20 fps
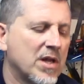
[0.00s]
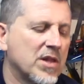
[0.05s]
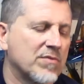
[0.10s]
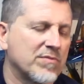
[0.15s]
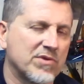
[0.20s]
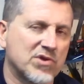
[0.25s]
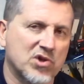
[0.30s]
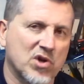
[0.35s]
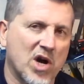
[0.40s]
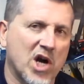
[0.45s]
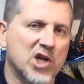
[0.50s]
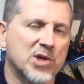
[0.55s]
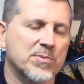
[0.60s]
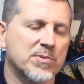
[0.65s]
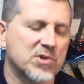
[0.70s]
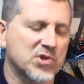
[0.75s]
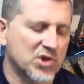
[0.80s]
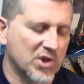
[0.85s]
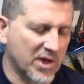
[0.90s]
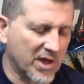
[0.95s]

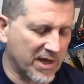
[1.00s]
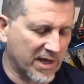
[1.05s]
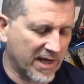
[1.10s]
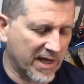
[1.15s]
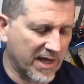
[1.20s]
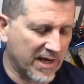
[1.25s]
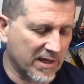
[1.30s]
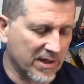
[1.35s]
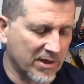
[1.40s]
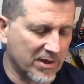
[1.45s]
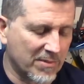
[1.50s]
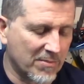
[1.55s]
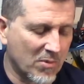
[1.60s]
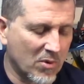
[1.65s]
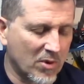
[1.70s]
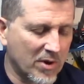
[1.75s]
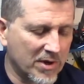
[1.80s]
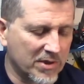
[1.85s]
Rechargeables, you're going to get a little more.